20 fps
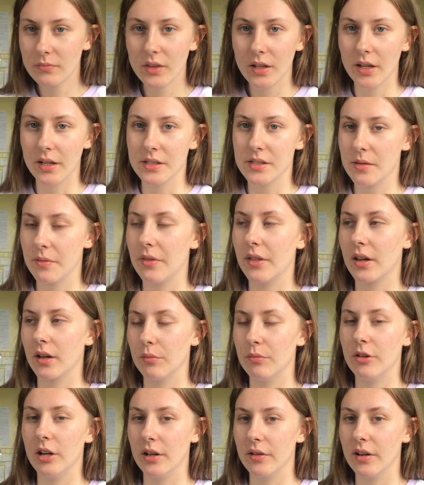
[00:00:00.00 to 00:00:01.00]
That's something
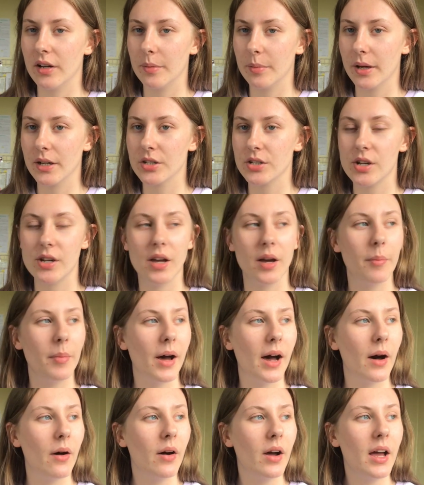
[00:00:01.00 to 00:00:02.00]
I'm really passionate
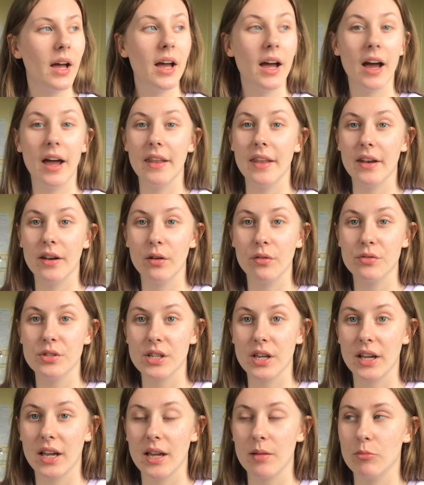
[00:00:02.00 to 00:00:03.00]
about. And then
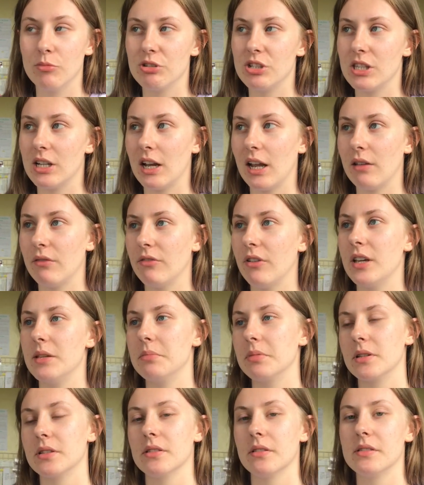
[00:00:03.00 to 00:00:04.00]
obviously I came onto the latent phase
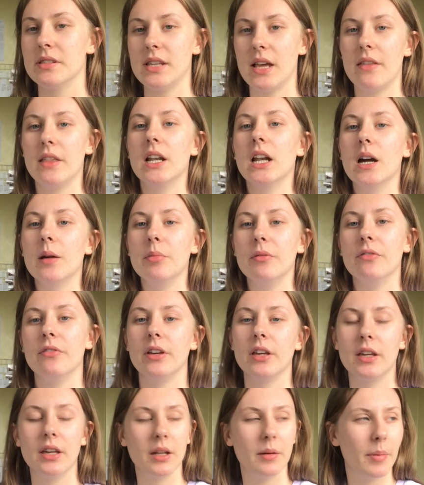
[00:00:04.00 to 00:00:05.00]
because I was sat in the library
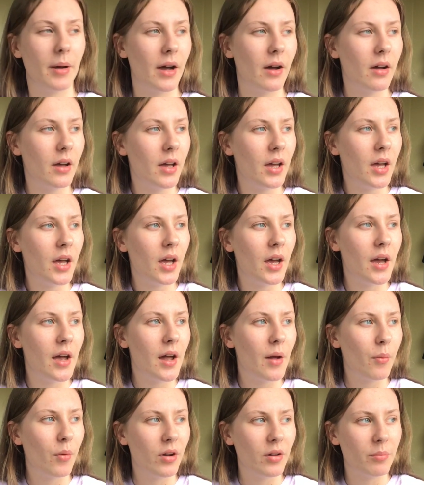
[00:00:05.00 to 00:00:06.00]
thinking about
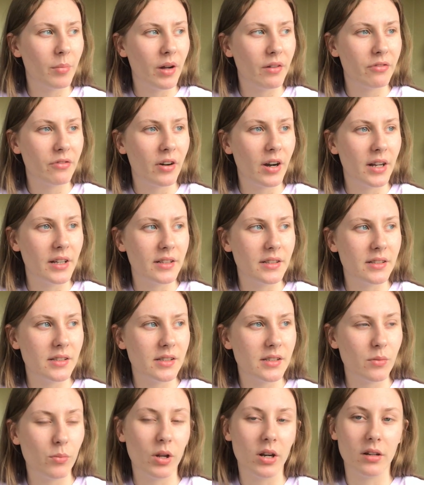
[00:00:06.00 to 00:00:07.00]
one of my
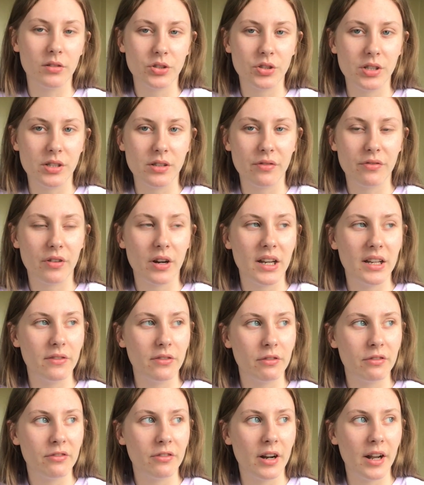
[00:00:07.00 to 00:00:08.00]
friends, well, she's a friend of
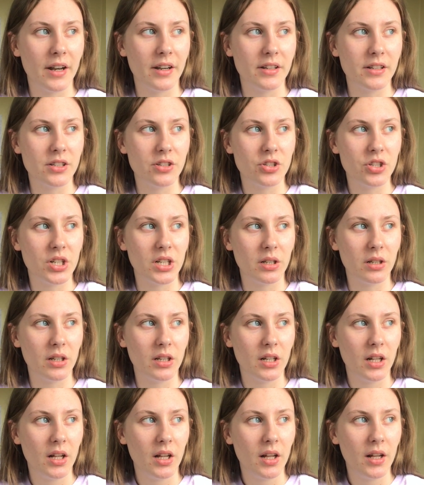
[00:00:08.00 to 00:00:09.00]
a friend, and
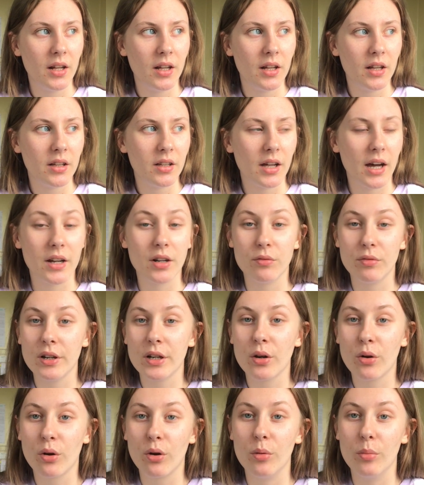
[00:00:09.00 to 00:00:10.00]
she had a really
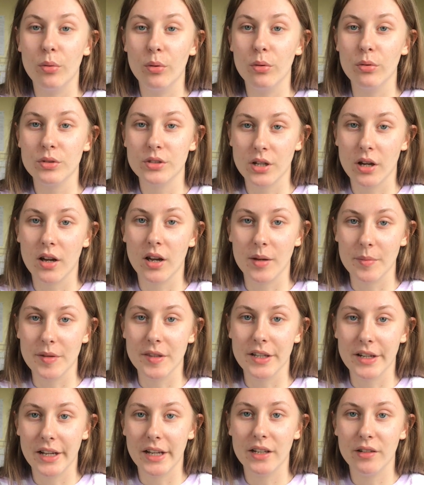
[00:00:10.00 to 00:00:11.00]
horrible time in
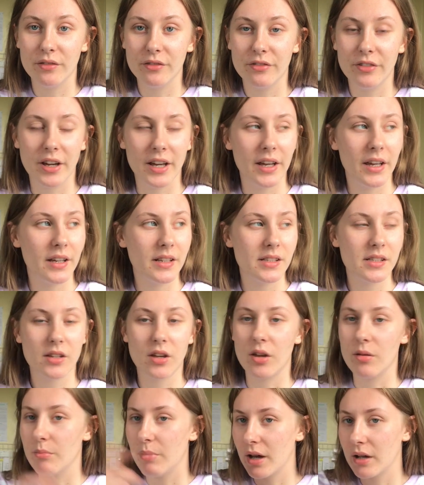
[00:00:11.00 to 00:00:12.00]
the latent phase,
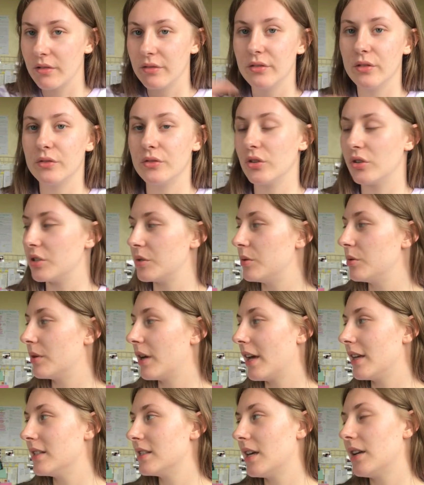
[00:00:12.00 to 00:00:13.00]
going back and forth to hospital,
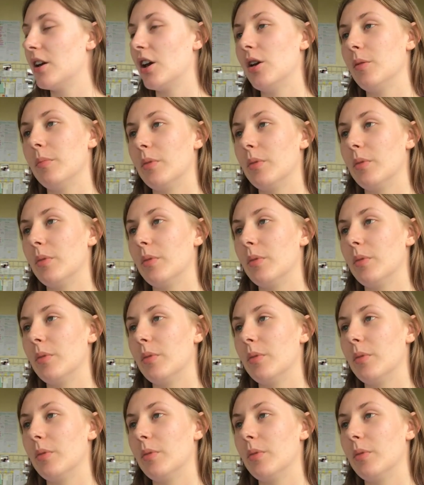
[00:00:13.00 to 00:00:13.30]
getting sent home.